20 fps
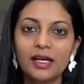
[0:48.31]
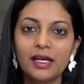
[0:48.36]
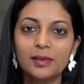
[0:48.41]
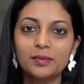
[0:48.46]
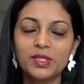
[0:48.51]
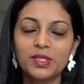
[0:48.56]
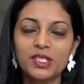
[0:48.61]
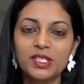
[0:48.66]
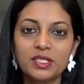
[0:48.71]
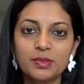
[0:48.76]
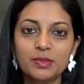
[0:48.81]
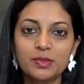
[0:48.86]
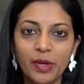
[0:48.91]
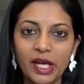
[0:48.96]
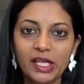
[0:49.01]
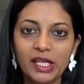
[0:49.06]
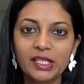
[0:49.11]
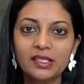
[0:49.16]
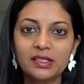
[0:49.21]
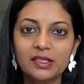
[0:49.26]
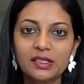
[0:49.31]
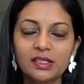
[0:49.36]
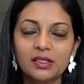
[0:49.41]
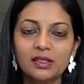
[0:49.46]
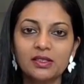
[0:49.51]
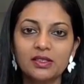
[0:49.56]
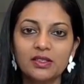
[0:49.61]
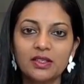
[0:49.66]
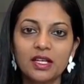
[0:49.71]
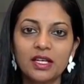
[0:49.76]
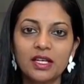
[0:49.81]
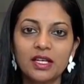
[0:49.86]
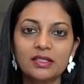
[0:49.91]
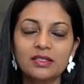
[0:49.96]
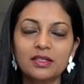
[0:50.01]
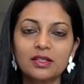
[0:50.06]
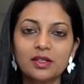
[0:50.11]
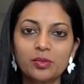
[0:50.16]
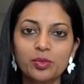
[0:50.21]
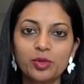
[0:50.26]
Despite the delays
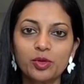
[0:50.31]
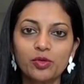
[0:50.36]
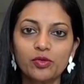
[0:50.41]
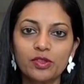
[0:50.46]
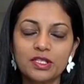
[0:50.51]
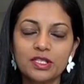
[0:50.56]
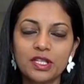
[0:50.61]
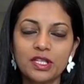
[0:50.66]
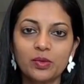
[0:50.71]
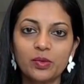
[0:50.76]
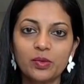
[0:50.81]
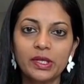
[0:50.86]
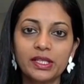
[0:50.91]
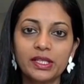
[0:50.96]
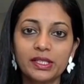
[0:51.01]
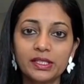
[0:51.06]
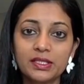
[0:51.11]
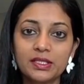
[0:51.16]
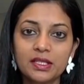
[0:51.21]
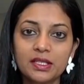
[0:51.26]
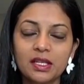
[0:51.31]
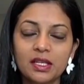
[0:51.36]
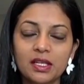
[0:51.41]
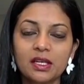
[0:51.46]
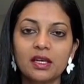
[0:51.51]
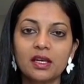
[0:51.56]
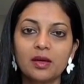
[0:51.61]
in approvals that we did see